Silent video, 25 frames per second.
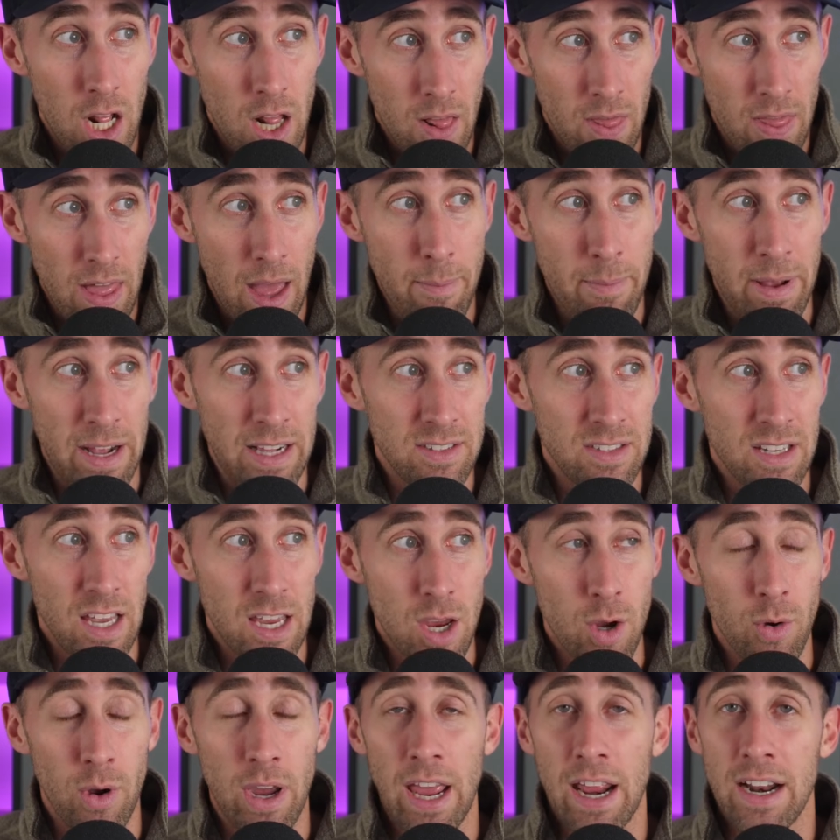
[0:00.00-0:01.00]
that means that
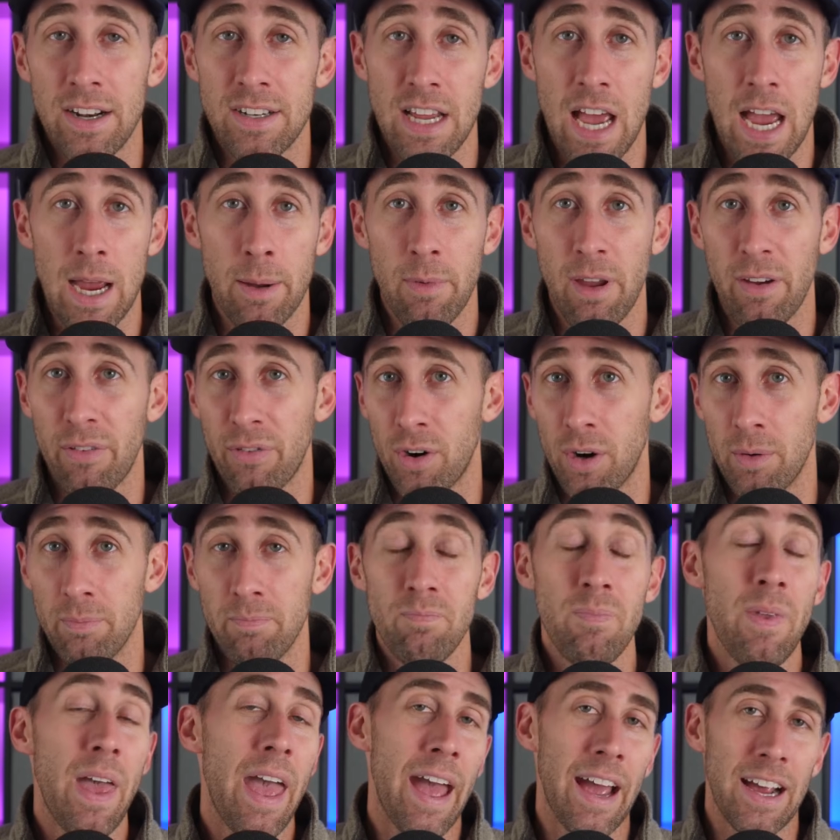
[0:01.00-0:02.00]
you can't attack me
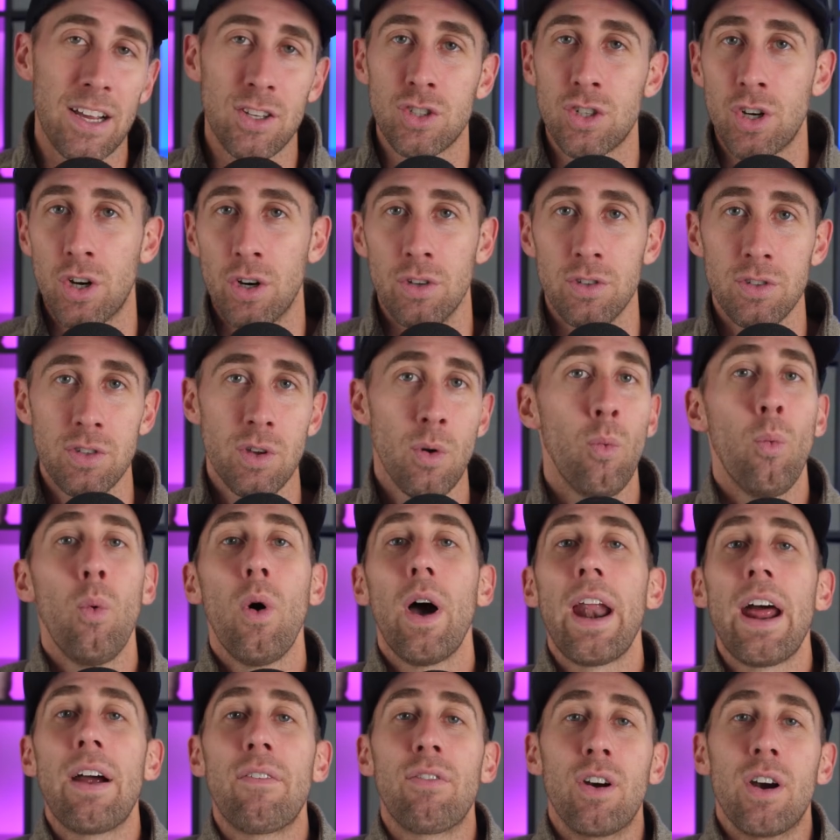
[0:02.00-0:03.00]
for X turns.
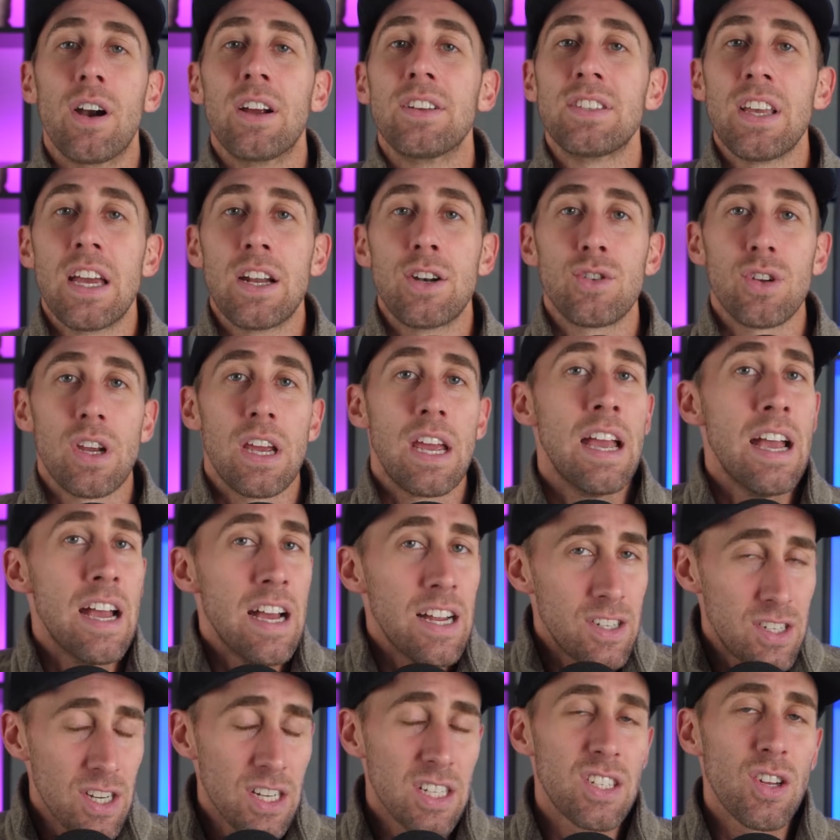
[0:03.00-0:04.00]
Whatever, essentially.
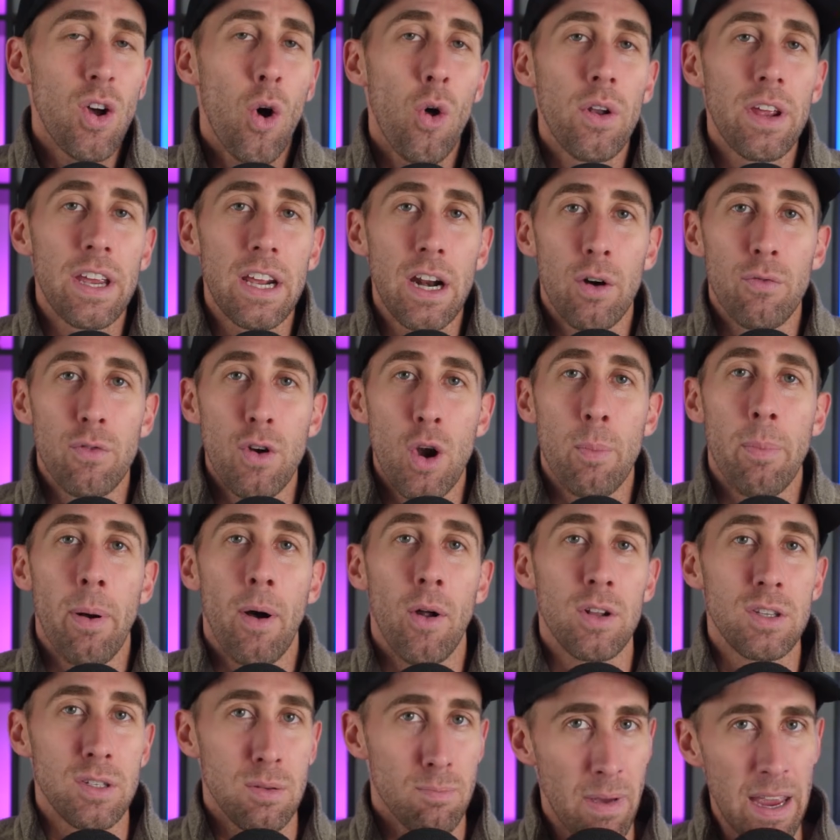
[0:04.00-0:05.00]
Just holding it over your
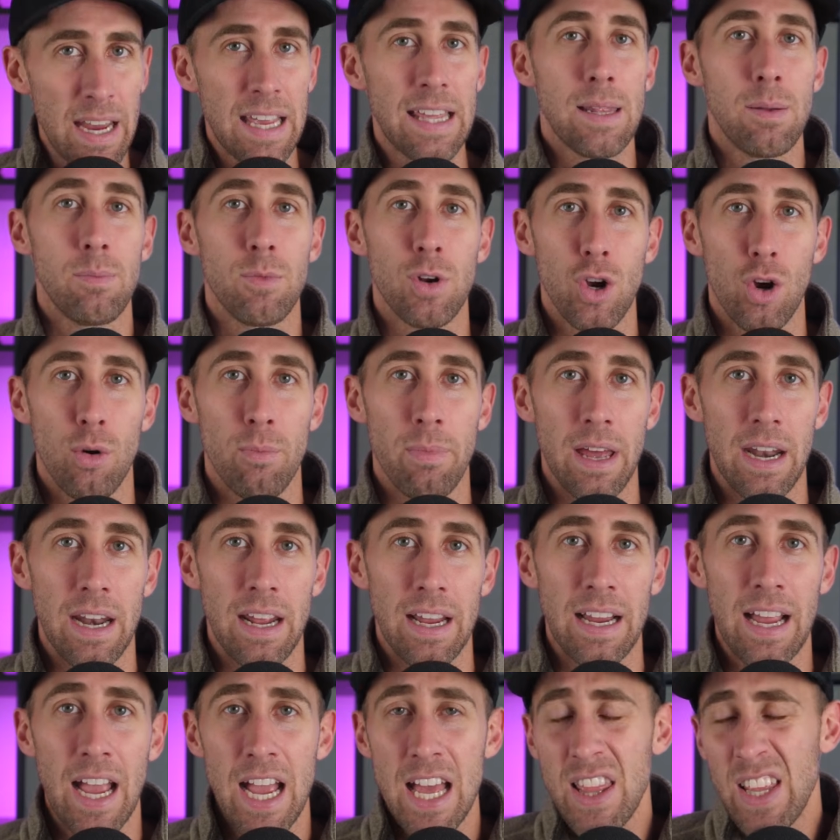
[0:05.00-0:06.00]
opponents, making them do your
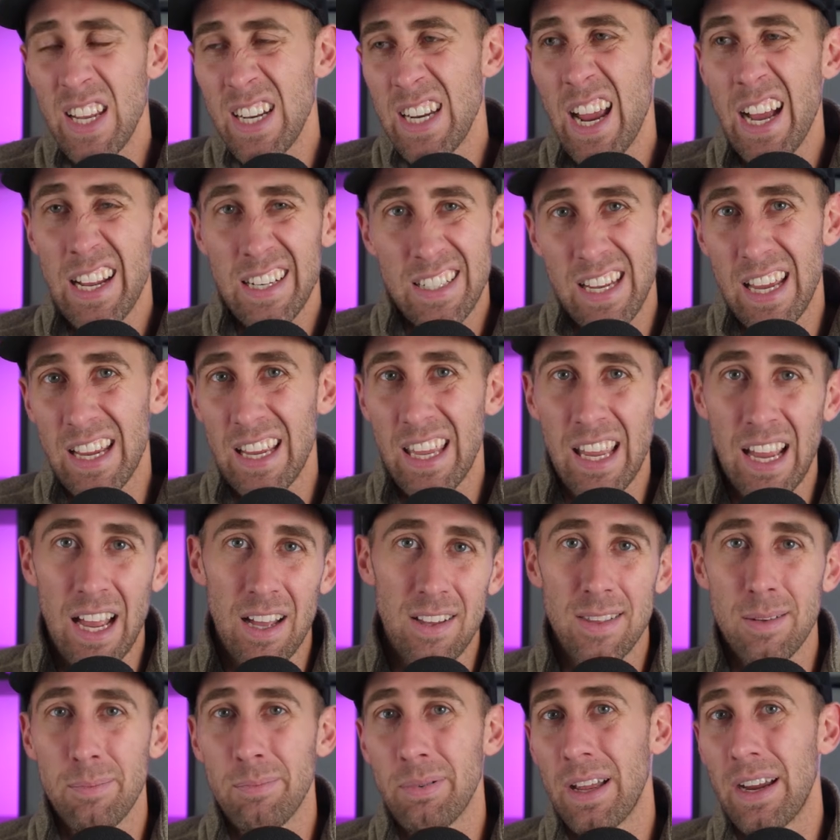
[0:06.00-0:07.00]
bidding, and then, yeah, taking
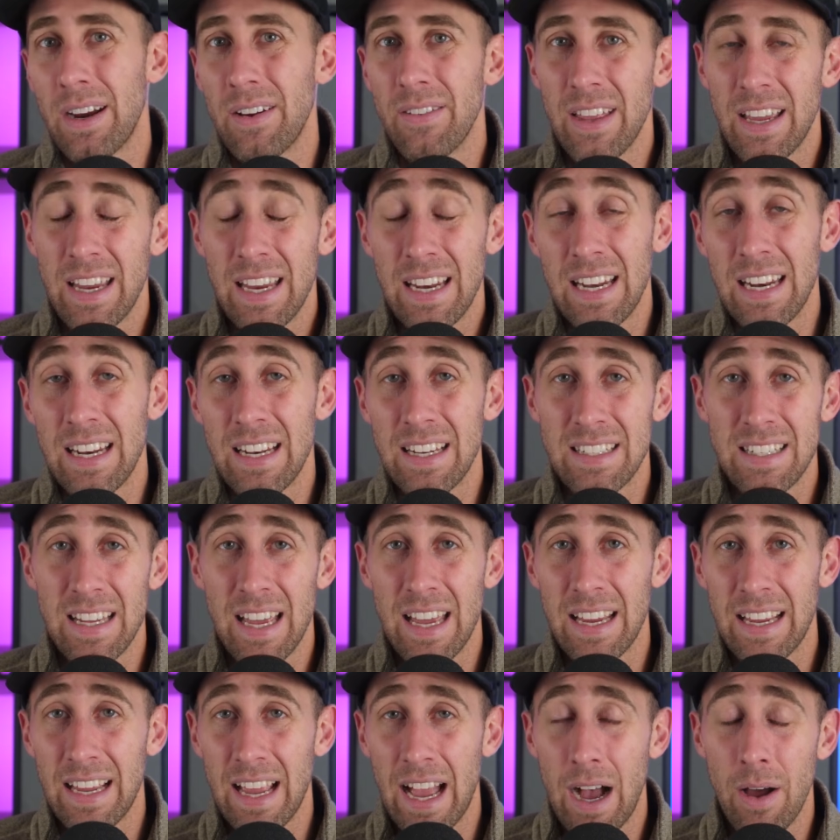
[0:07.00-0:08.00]
out the player that you need to
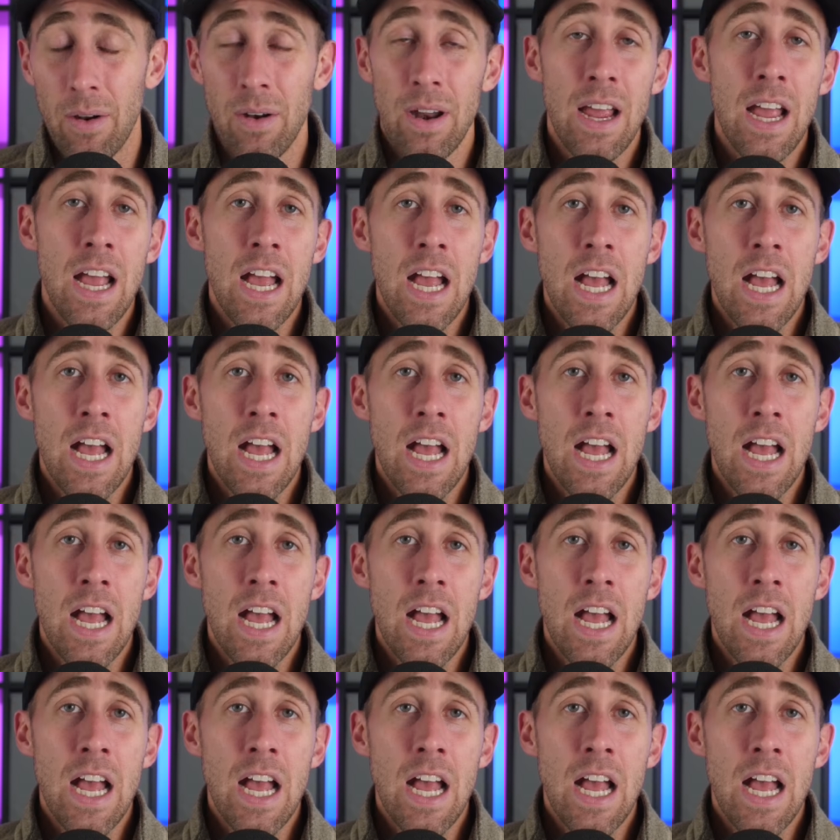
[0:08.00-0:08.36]
take out.